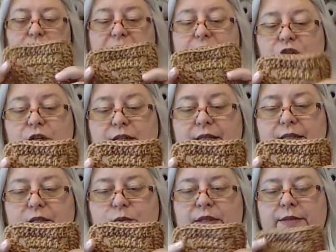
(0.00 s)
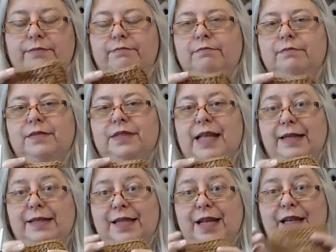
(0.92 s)
I started this one
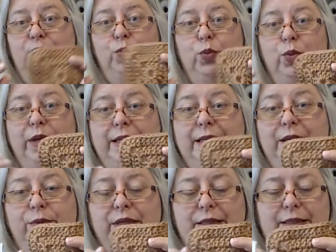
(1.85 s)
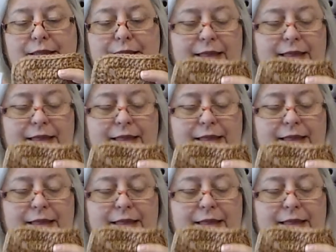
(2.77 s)
last night, really, really